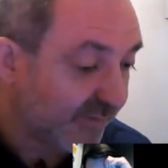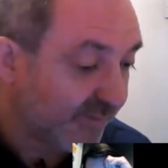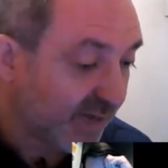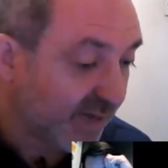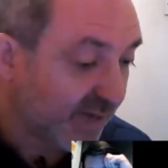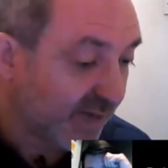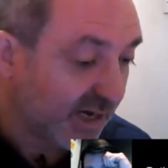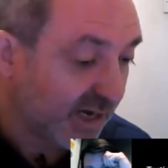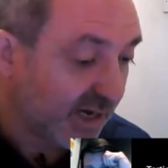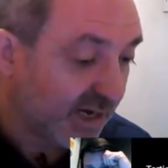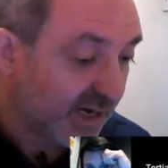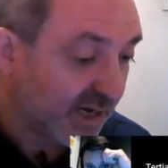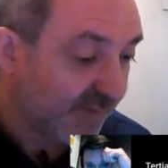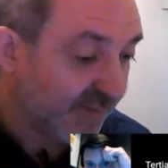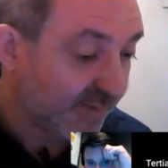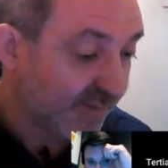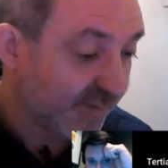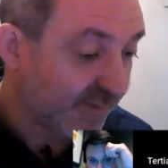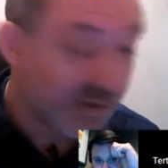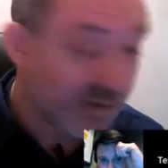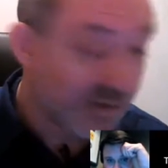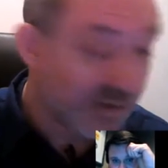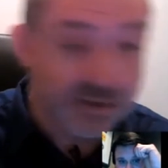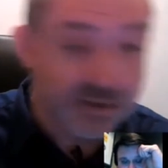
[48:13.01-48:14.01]

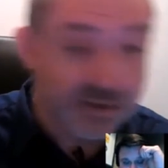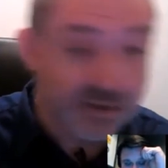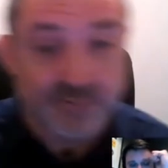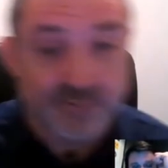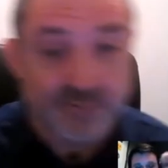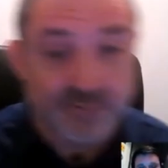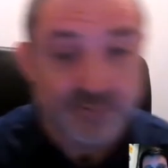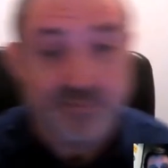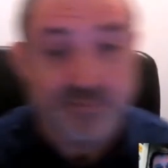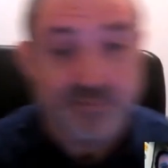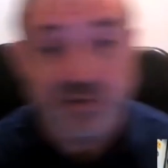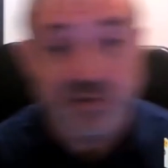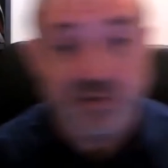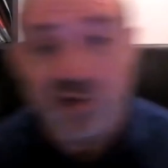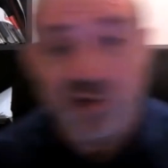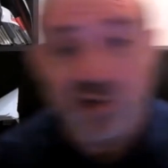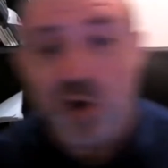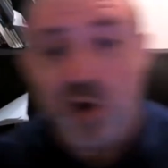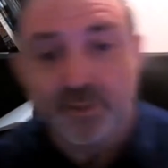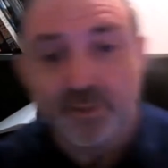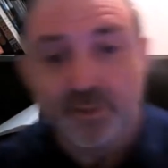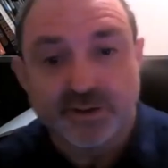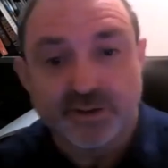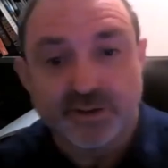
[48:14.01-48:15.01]
Another
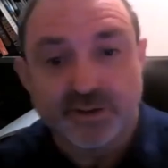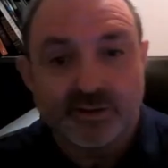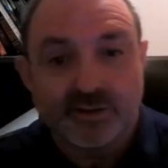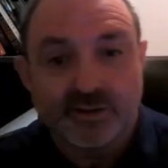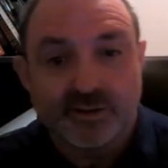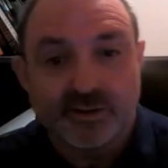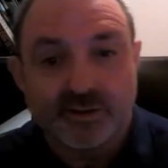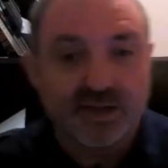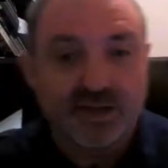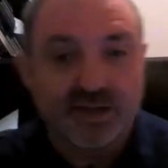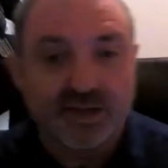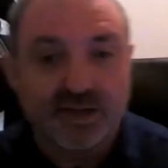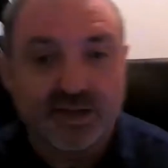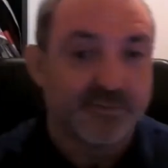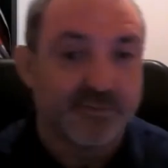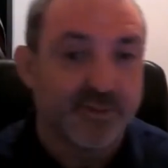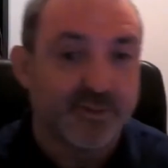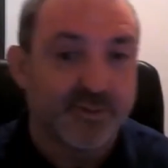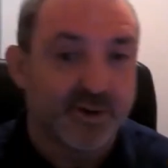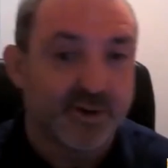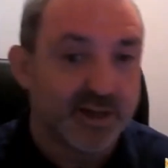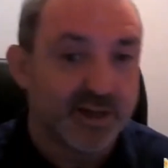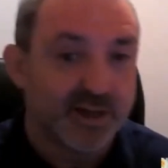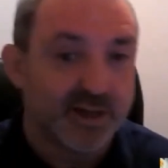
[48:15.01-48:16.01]
common thing you'll
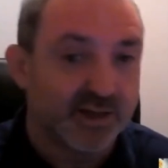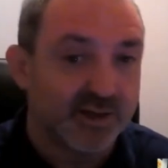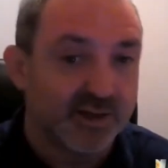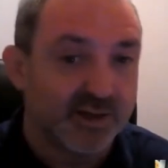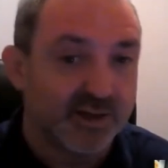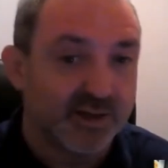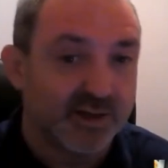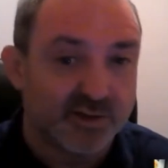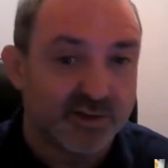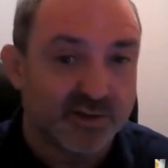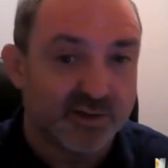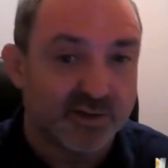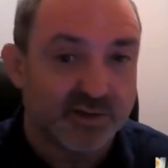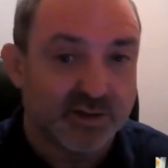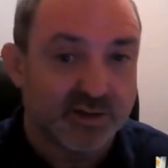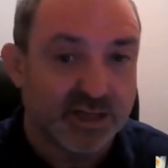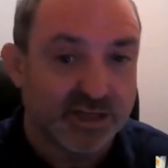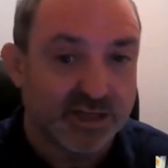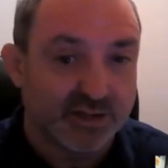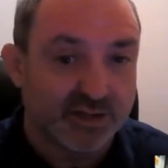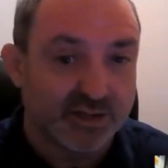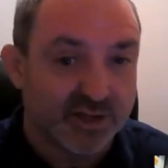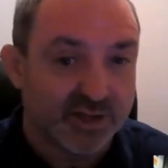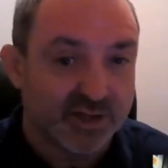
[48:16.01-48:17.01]
find
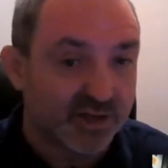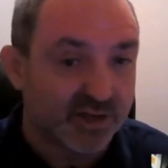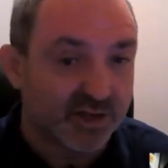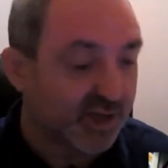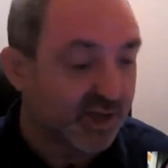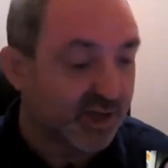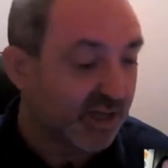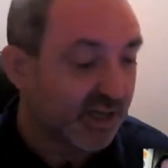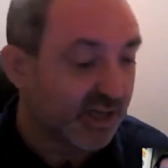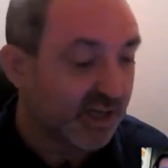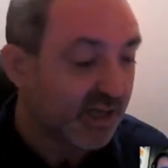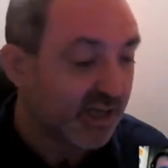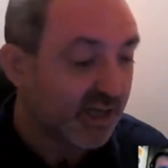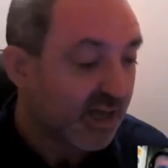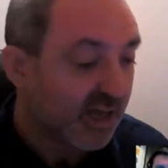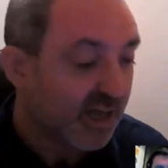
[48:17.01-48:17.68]
in judging